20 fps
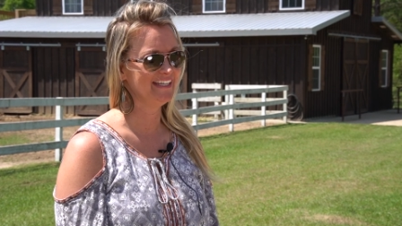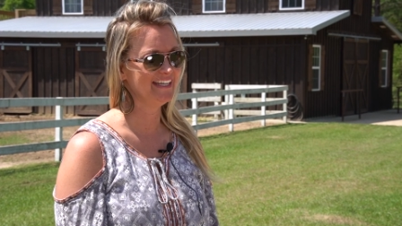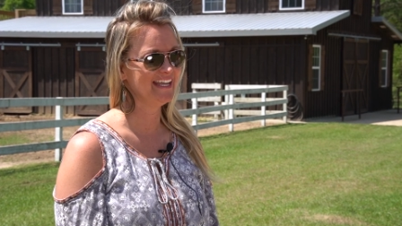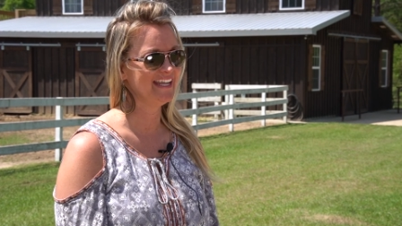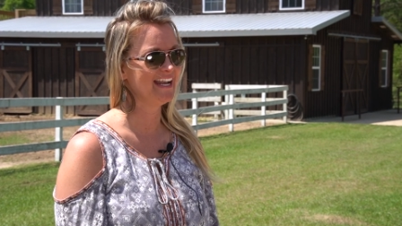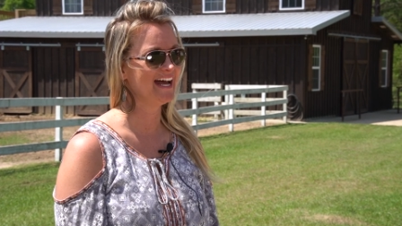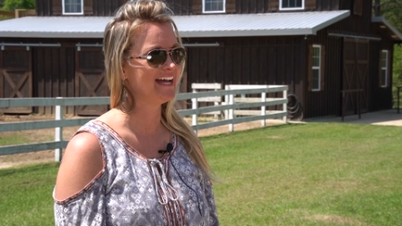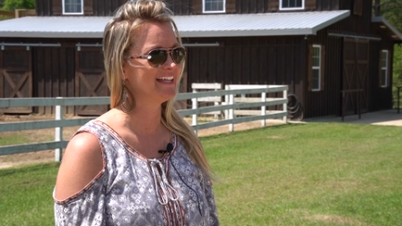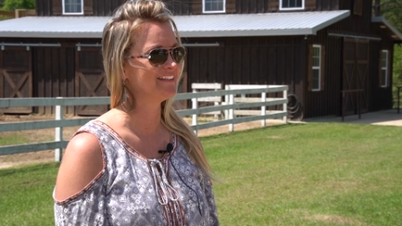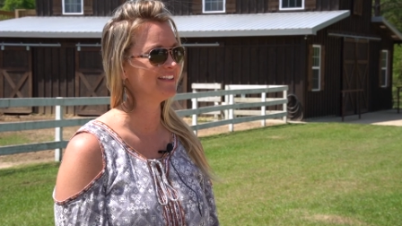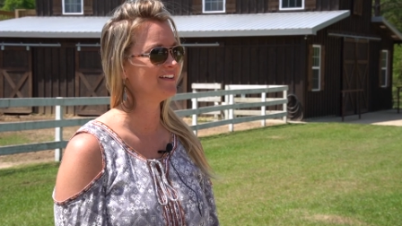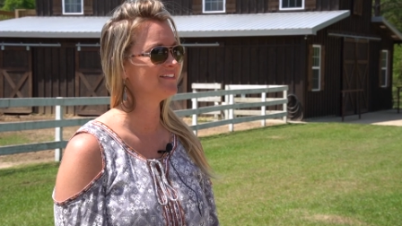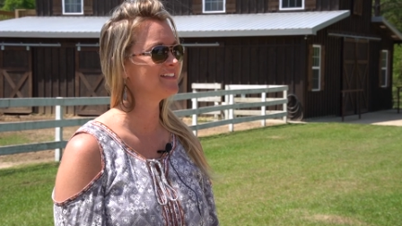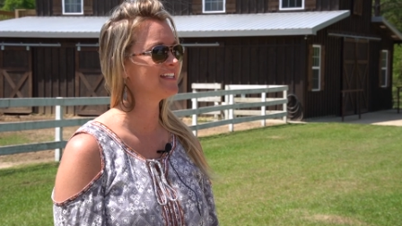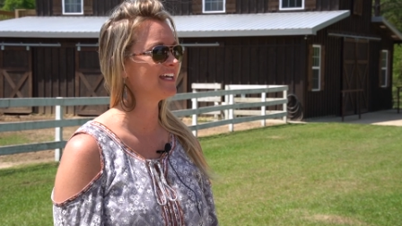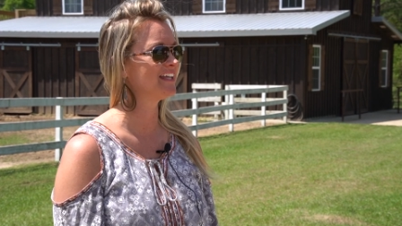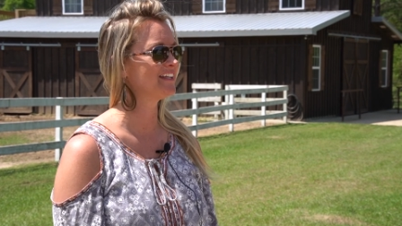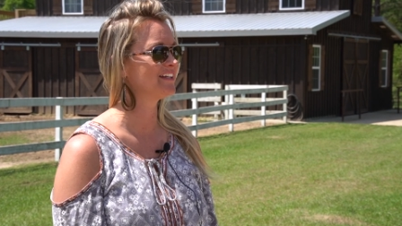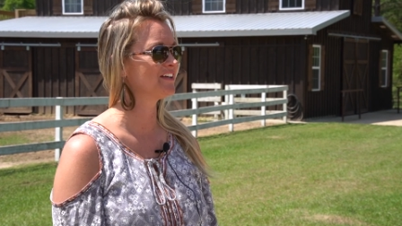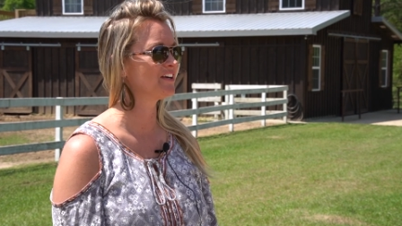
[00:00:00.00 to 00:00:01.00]
And I love
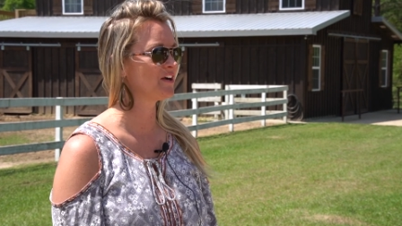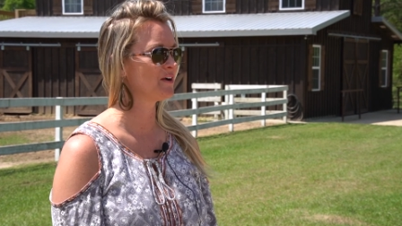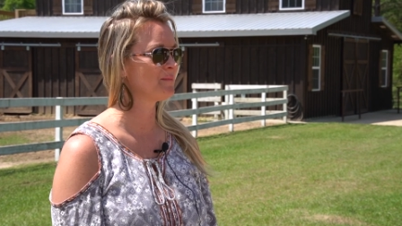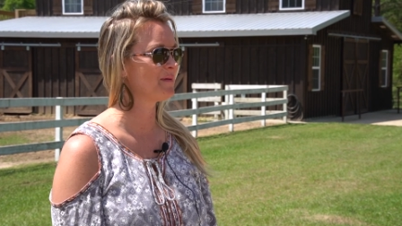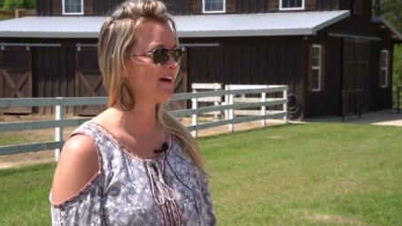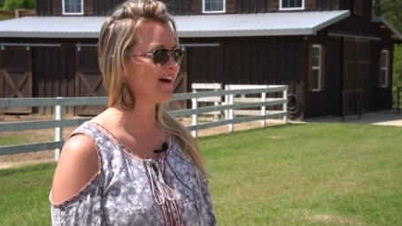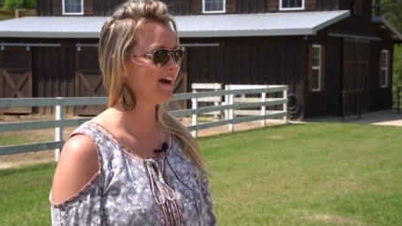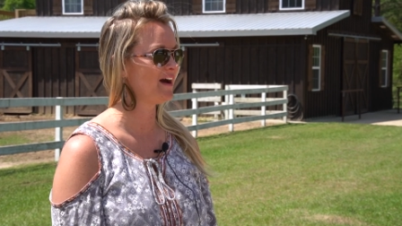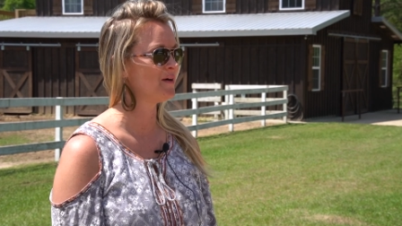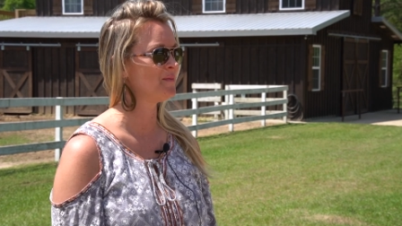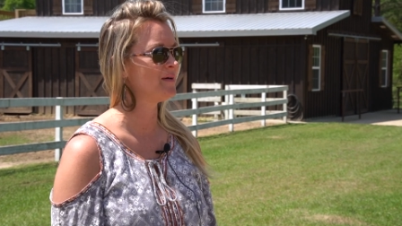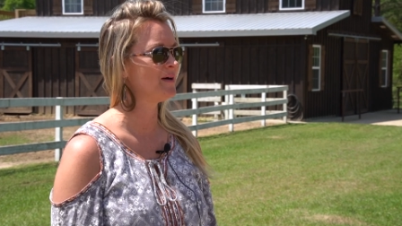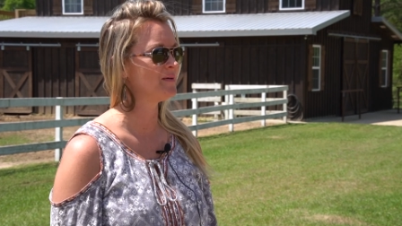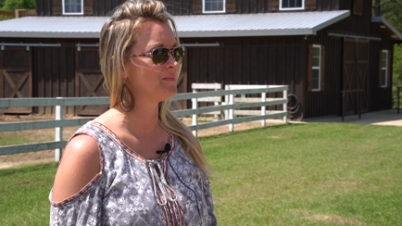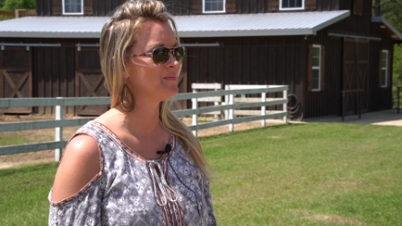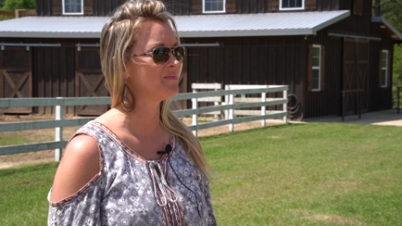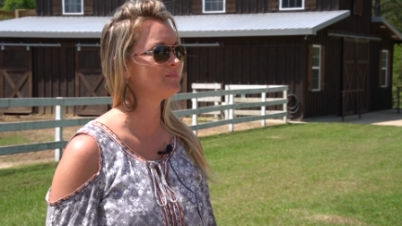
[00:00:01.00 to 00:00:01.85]
telling her about how my,